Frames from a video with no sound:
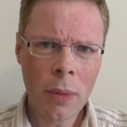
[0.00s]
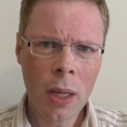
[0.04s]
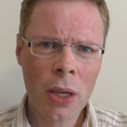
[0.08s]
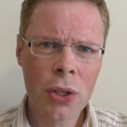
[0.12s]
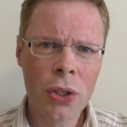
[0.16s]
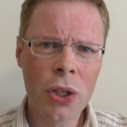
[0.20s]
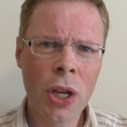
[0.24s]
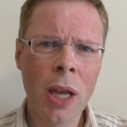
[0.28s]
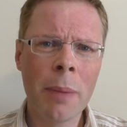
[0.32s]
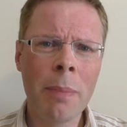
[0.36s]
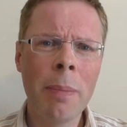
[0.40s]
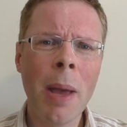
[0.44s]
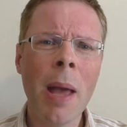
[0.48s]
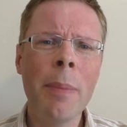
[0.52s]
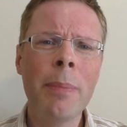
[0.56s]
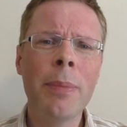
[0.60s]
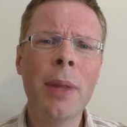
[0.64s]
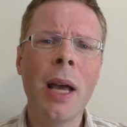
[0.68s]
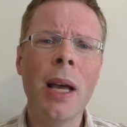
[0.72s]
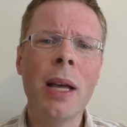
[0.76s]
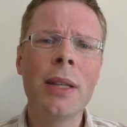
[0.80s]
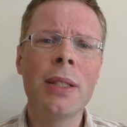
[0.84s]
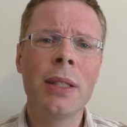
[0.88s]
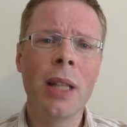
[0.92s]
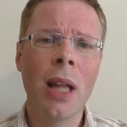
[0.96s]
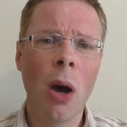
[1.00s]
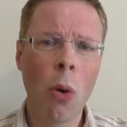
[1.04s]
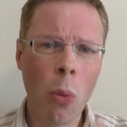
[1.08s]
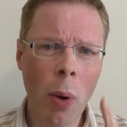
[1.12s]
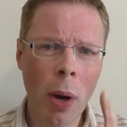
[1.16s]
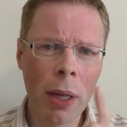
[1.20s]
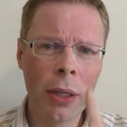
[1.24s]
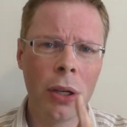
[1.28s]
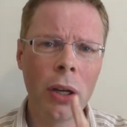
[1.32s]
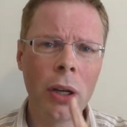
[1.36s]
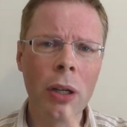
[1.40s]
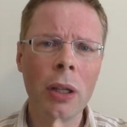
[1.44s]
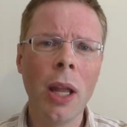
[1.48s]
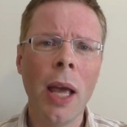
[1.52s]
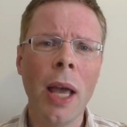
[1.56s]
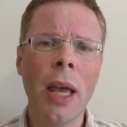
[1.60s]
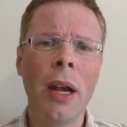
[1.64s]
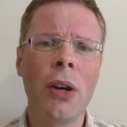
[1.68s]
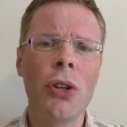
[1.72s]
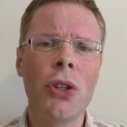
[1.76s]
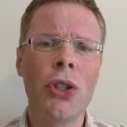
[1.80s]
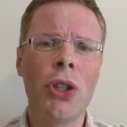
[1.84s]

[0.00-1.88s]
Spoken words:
She got baptized. Now 1 year later,